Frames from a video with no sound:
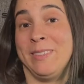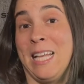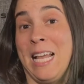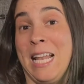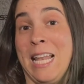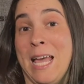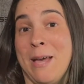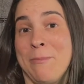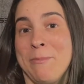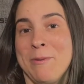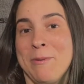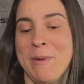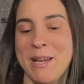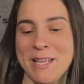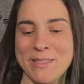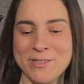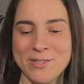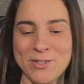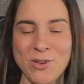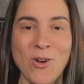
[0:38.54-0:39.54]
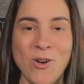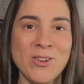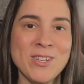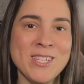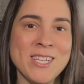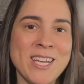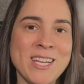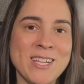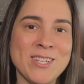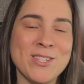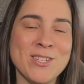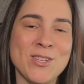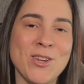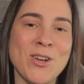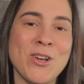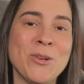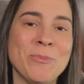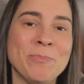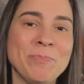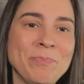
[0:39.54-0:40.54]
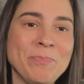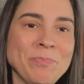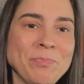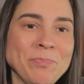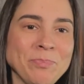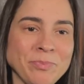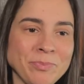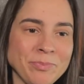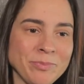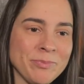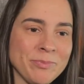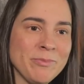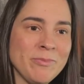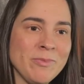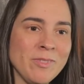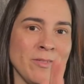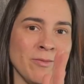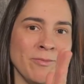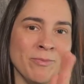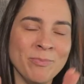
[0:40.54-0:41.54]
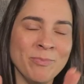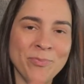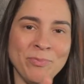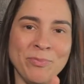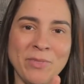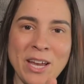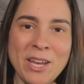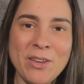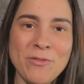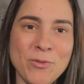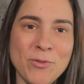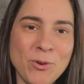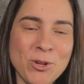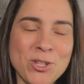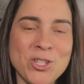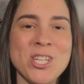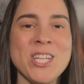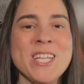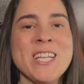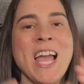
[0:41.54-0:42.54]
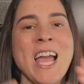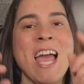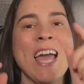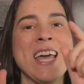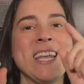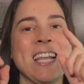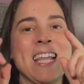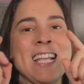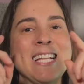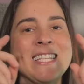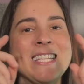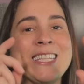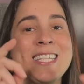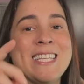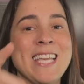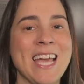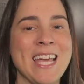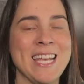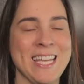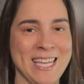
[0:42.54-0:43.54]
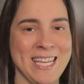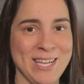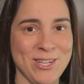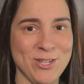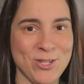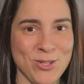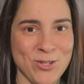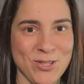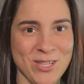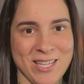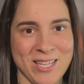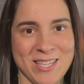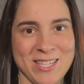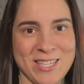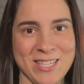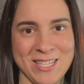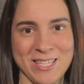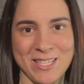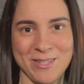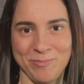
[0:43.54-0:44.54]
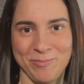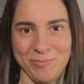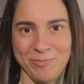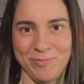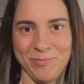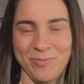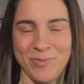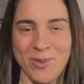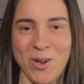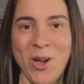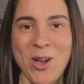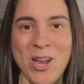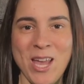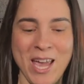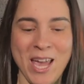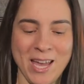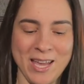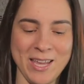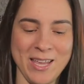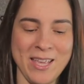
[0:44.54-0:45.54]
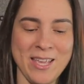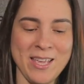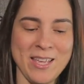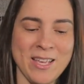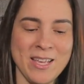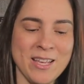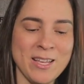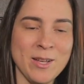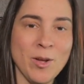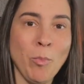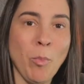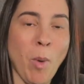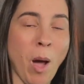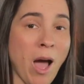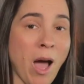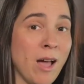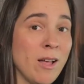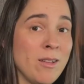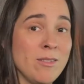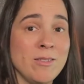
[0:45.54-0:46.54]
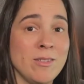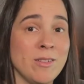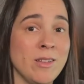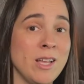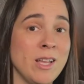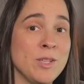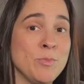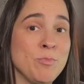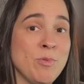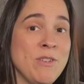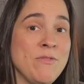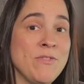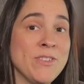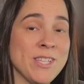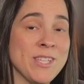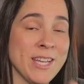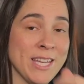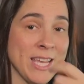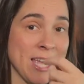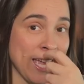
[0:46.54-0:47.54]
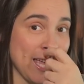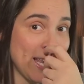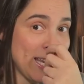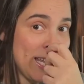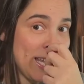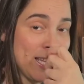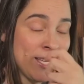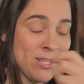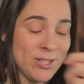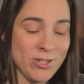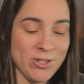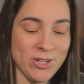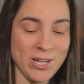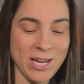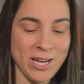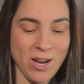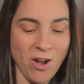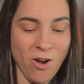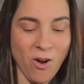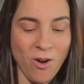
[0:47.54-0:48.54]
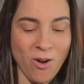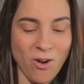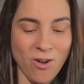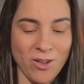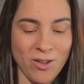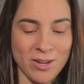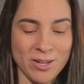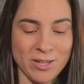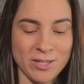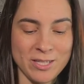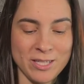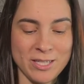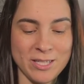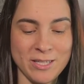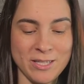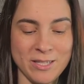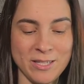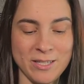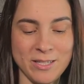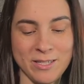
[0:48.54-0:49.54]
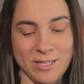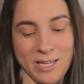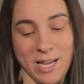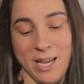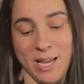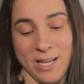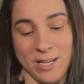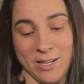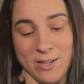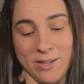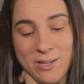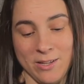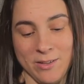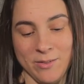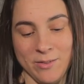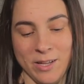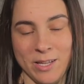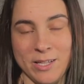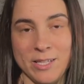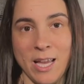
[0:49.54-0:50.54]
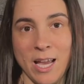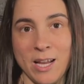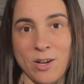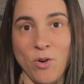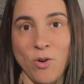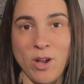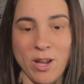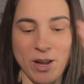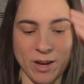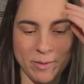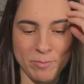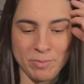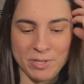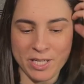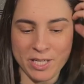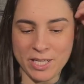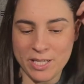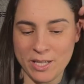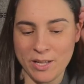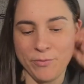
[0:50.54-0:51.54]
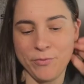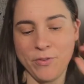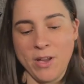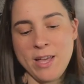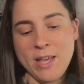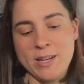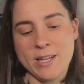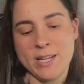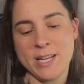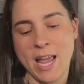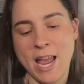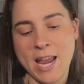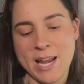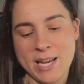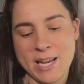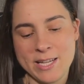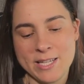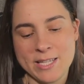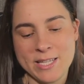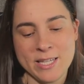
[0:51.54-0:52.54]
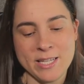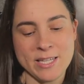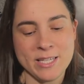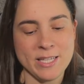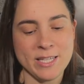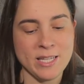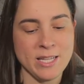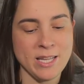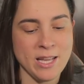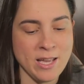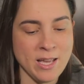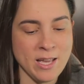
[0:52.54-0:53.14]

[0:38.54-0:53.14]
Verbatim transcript: allow me to make this content. So thank you for watching and let's get into this. Okay, as brief as I can, history on TAG and TAG Heuer in particular, founded in 1860